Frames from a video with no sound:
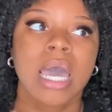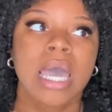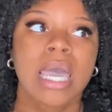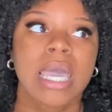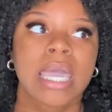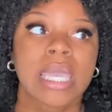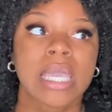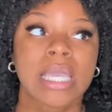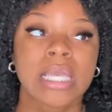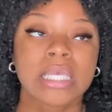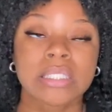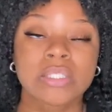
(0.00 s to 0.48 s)

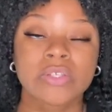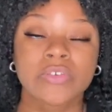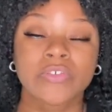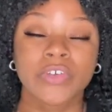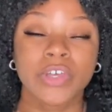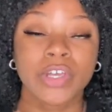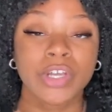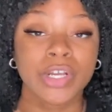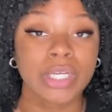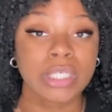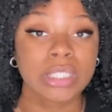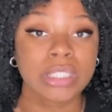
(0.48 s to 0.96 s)
It's
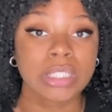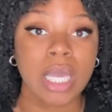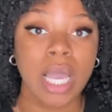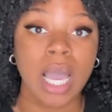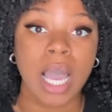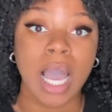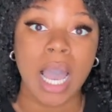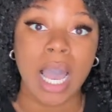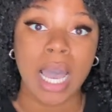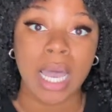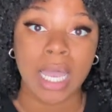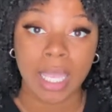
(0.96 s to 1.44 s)
very
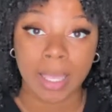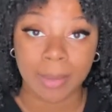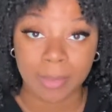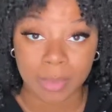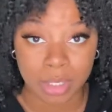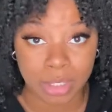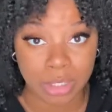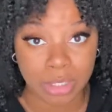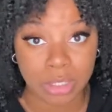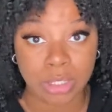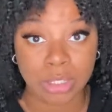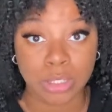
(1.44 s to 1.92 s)
time
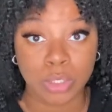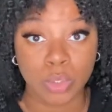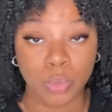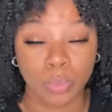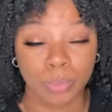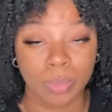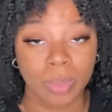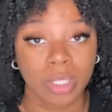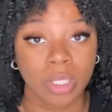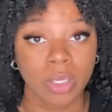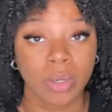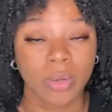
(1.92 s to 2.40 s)

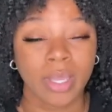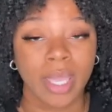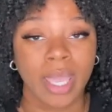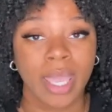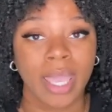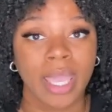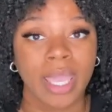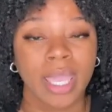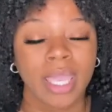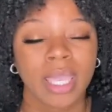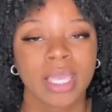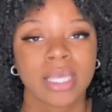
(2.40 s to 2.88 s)
consuming,
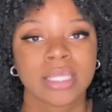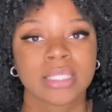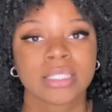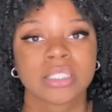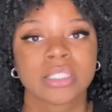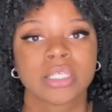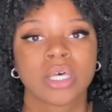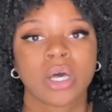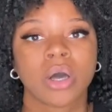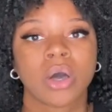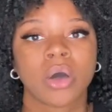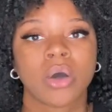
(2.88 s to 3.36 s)
okay? And
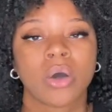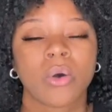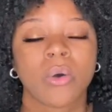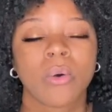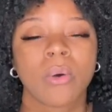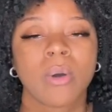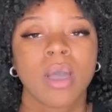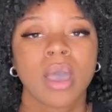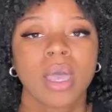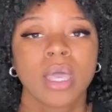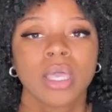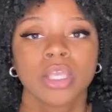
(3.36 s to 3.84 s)

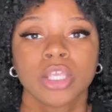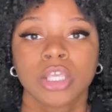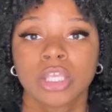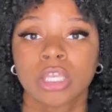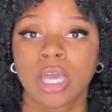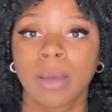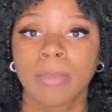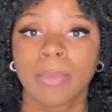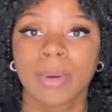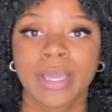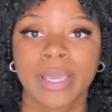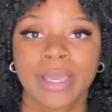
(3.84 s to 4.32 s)
so, you
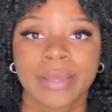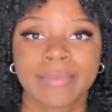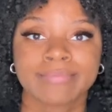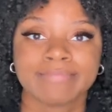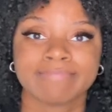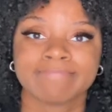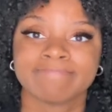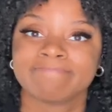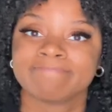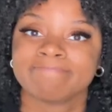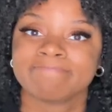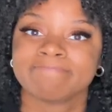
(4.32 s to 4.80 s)
know, but
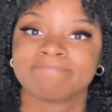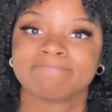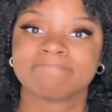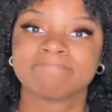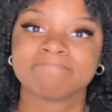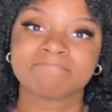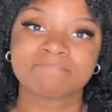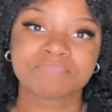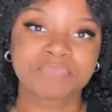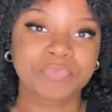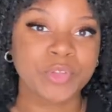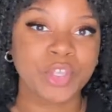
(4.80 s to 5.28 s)

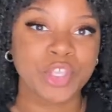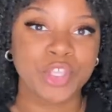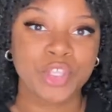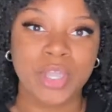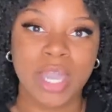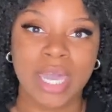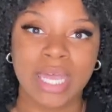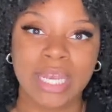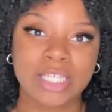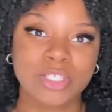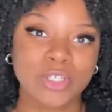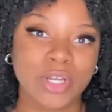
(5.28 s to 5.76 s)
you
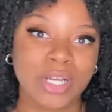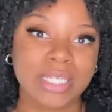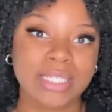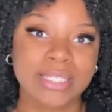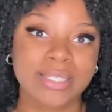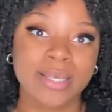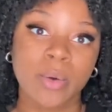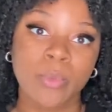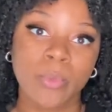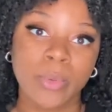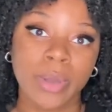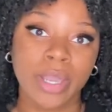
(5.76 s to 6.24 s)
gotta start
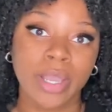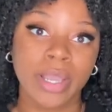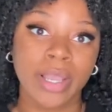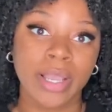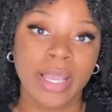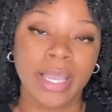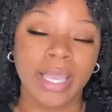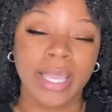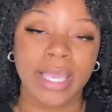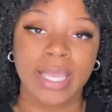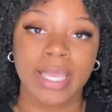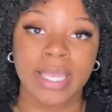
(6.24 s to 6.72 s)

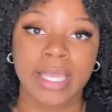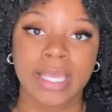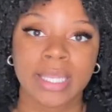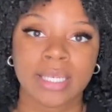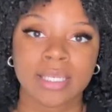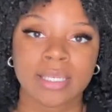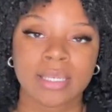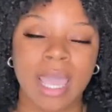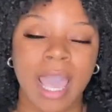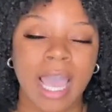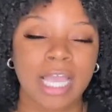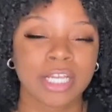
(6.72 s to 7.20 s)
somewhere,
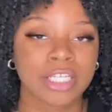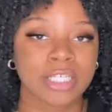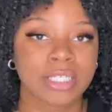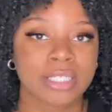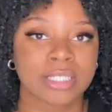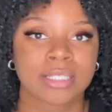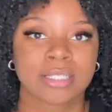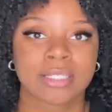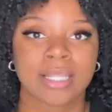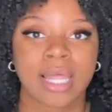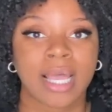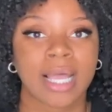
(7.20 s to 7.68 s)
and like
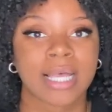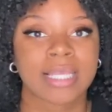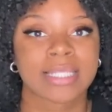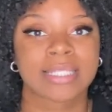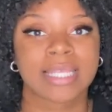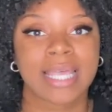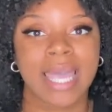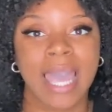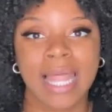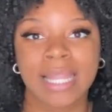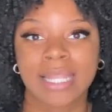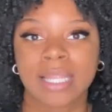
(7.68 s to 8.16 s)
I
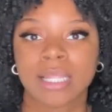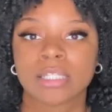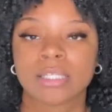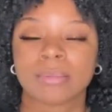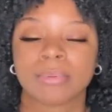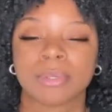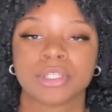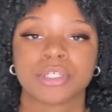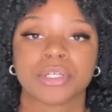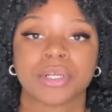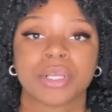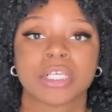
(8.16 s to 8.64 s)
said, I love to
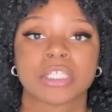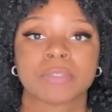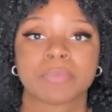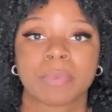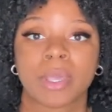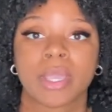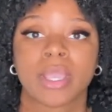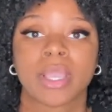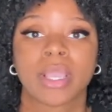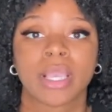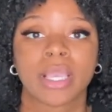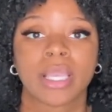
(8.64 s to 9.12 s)
be
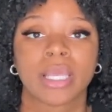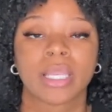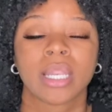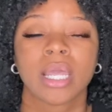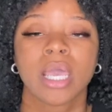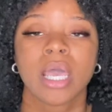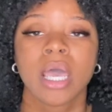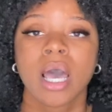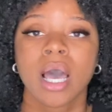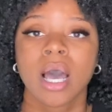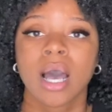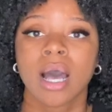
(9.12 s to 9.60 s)
transparent
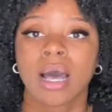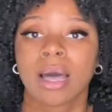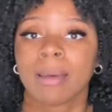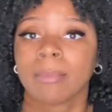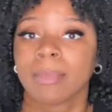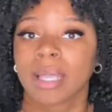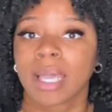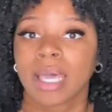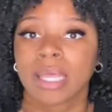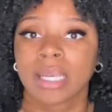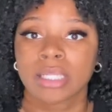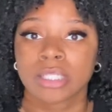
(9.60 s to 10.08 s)

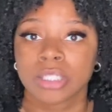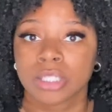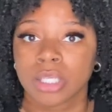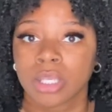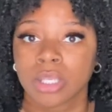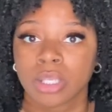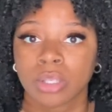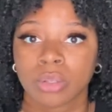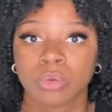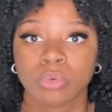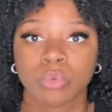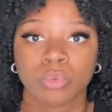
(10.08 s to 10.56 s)
and kind of tell
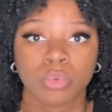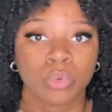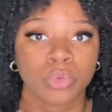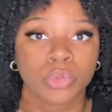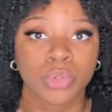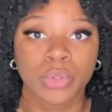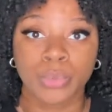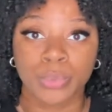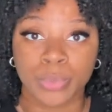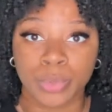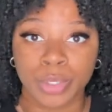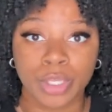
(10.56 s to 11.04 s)
you
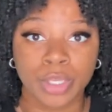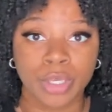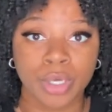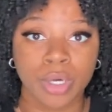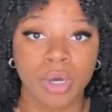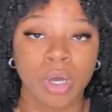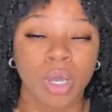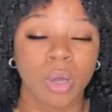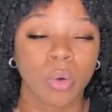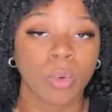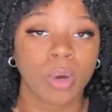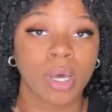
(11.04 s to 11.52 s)
the real
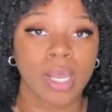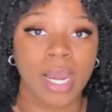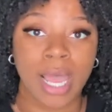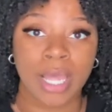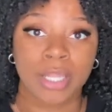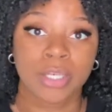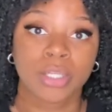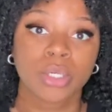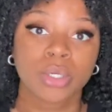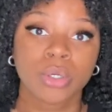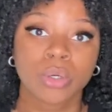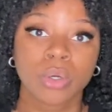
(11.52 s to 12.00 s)
and what I
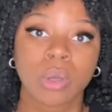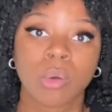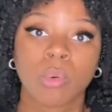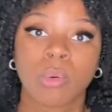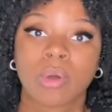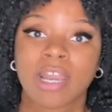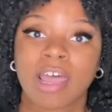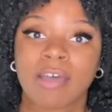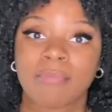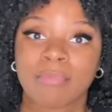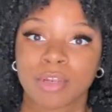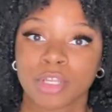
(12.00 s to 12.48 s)
do and
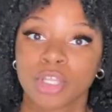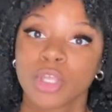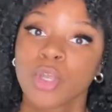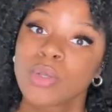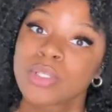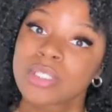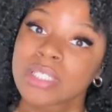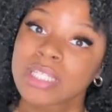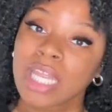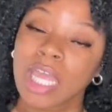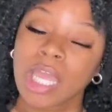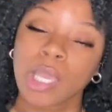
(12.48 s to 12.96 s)
what I've been
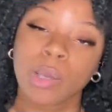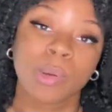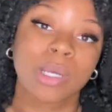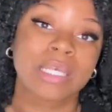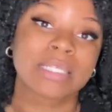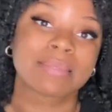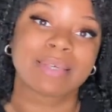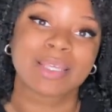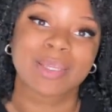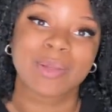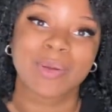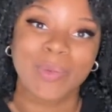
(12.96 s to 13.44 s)
using and what's
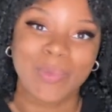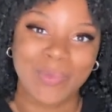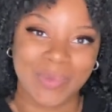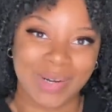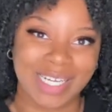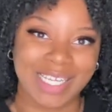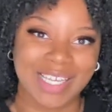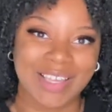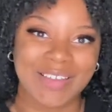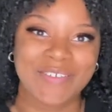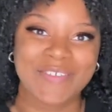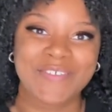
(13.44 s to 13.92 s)
been
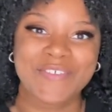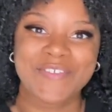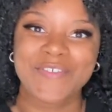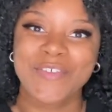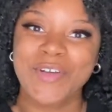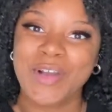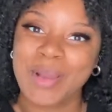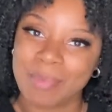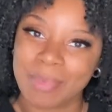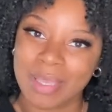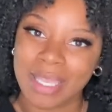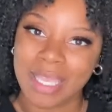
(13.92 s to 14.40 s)
working
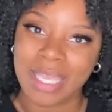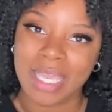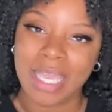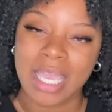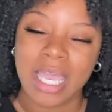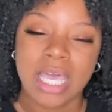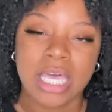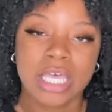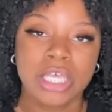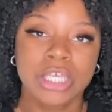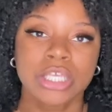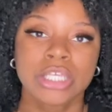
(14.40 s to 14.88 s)
for me.
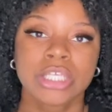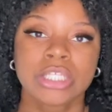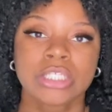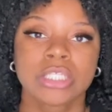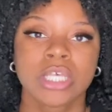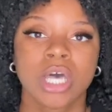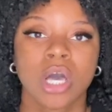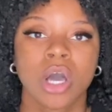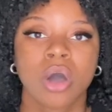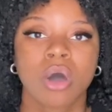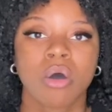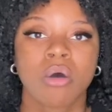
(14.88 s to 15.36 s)

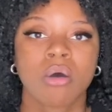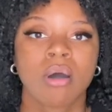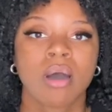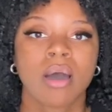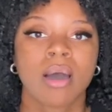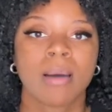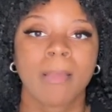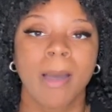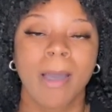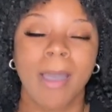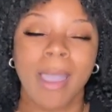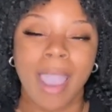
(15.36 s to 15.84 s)
So
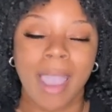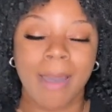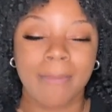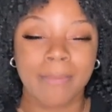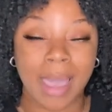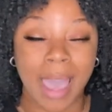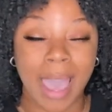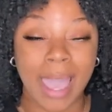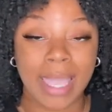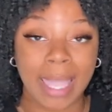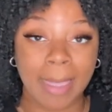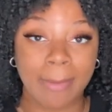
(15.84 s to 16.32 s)
I
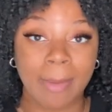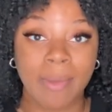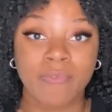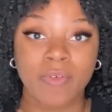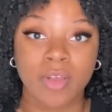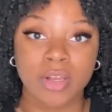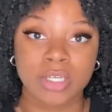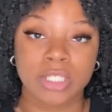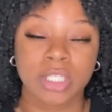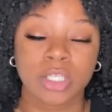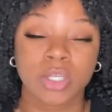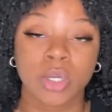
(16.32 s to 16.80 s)
am
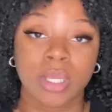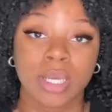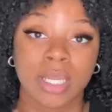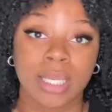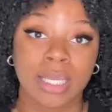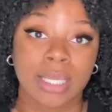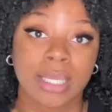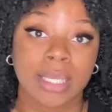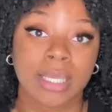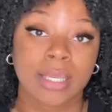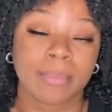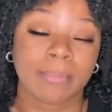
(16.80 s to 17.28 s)
eventually gonna
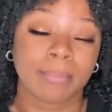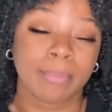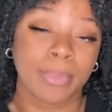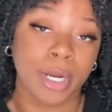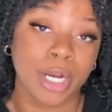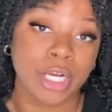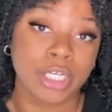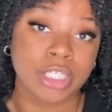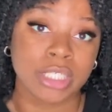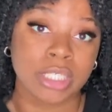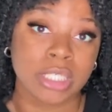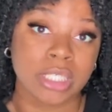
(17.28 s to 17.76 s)

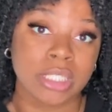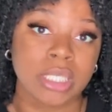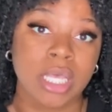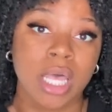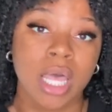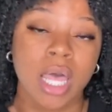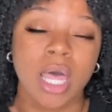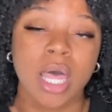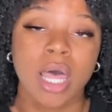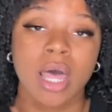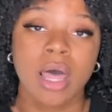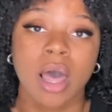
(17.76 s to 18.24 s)
purchase
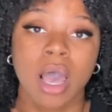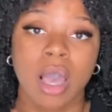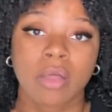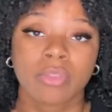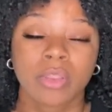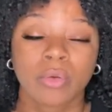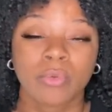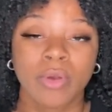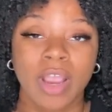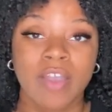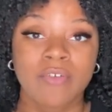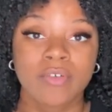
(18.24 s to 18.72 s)

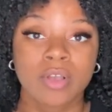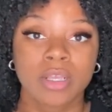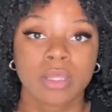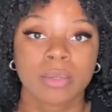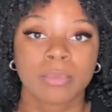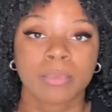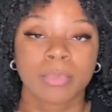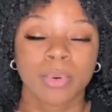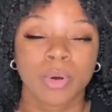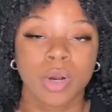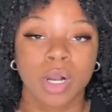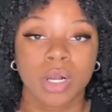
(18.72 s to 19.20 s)
the
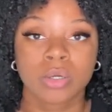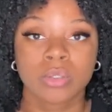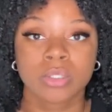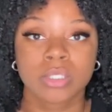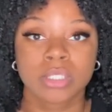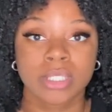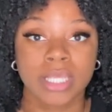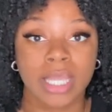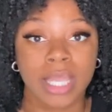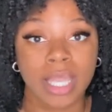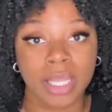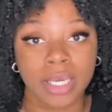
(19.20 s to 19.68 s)
Raven Pro
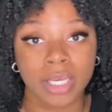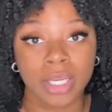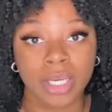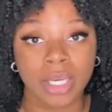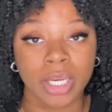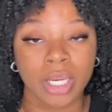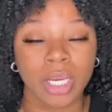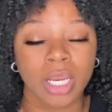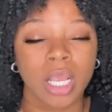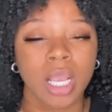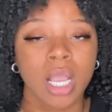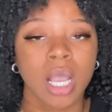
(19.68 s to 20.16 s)

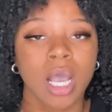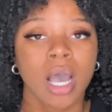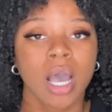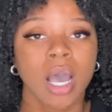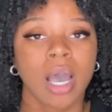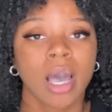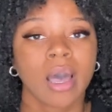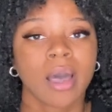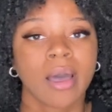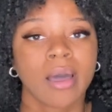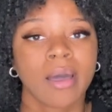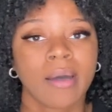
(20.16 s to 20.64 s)
scanner,
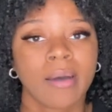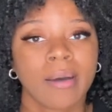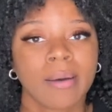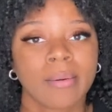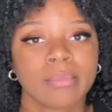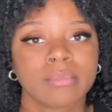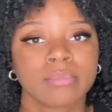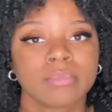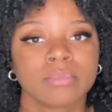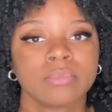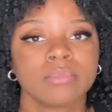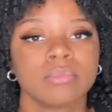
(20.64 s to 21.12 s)

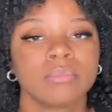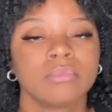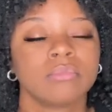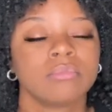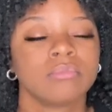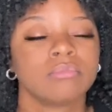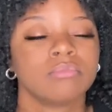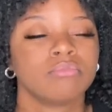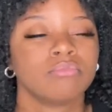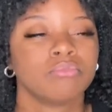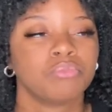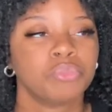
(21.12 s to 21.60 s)

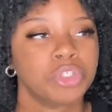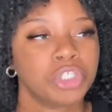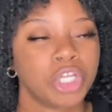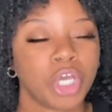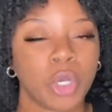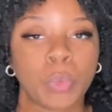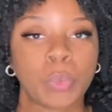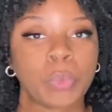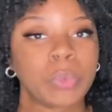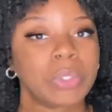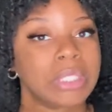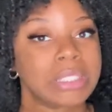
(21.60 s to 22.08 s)
you know,
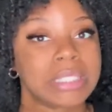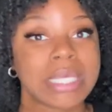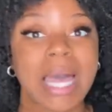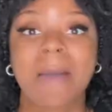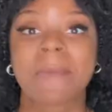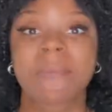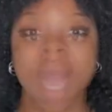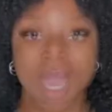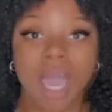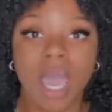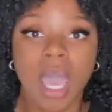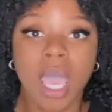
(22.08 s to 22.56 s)
when the
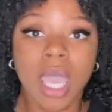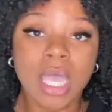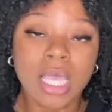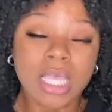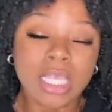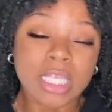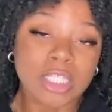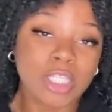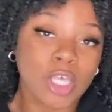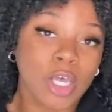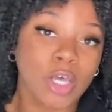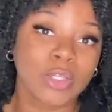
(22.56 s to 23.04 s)
time is right.
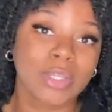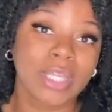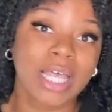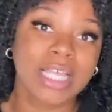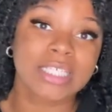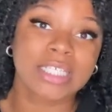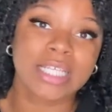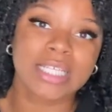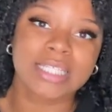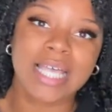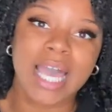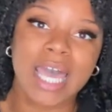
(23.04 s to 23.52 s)
So
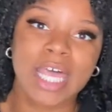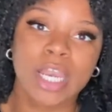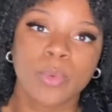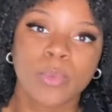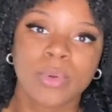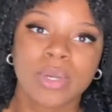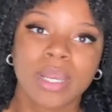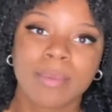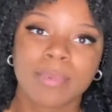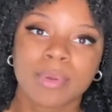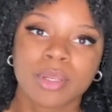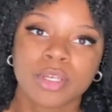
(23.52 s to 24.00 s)
that's just kind of
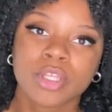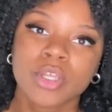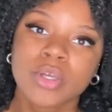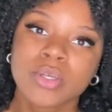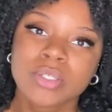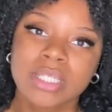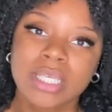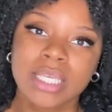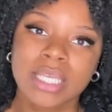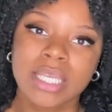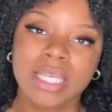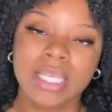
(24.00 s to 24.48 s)
what I've been
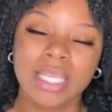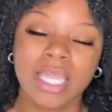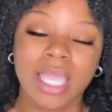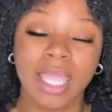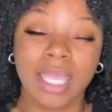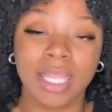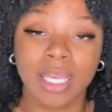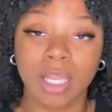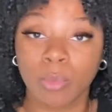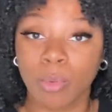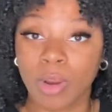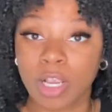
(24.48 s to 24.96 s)
using,
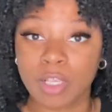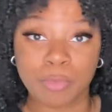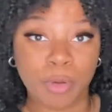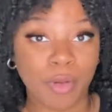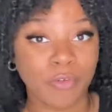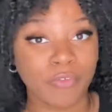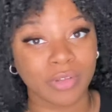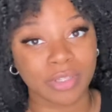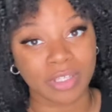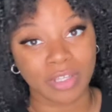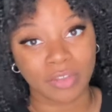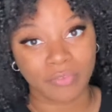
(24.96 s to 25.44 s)
and it works
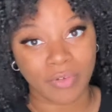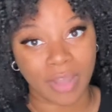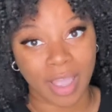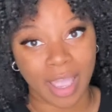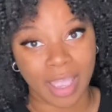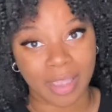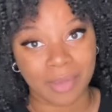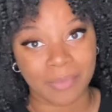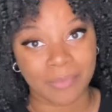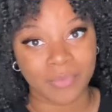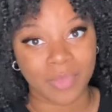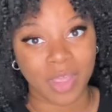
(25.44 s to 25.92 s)
perfectly
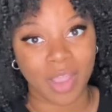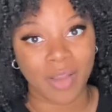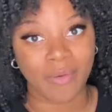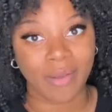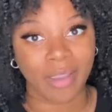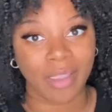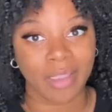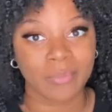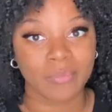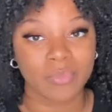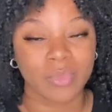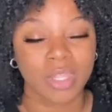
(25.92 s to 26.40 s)
fine. All
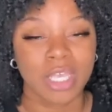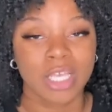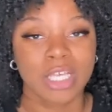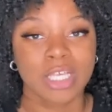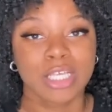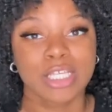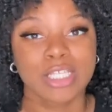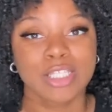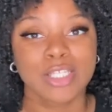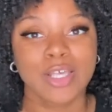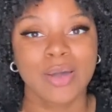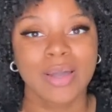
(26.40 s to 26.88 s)
right.
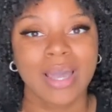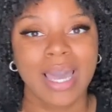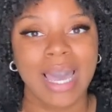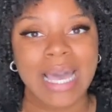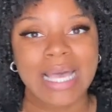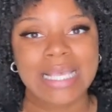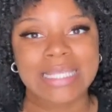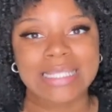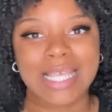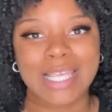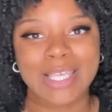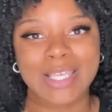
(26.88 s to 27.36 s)
So
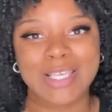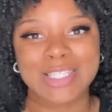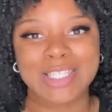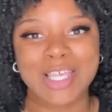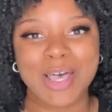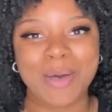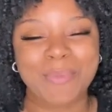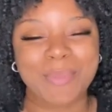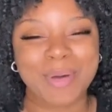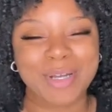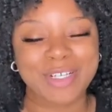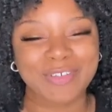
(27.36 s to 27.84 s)
guys, thank you
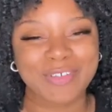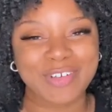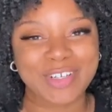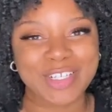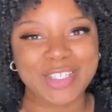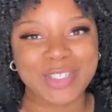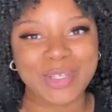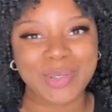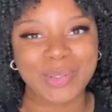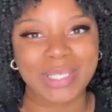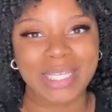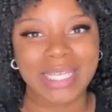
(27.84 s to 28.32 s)
so much for
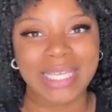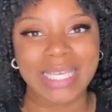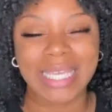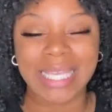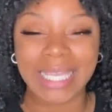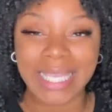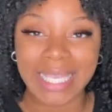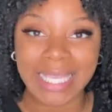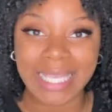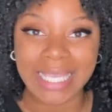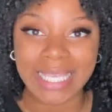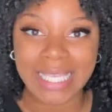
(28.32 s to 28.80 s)
tuning
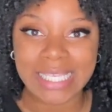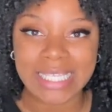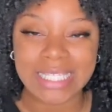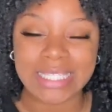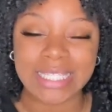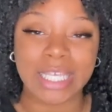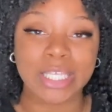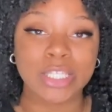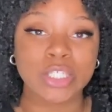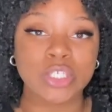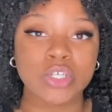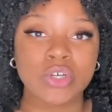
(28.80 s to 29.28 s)
in.
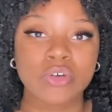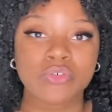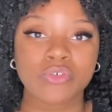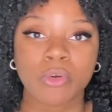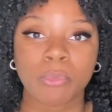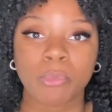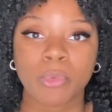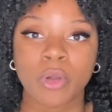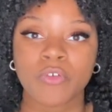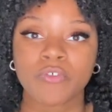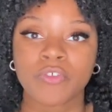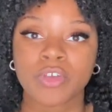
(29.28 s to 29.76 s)
Stay tuned for
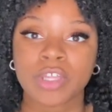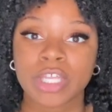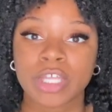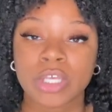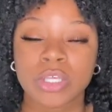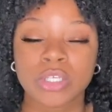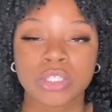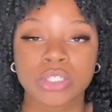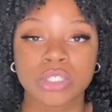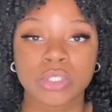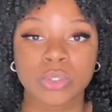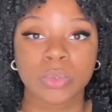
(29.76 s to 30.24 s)
more videos to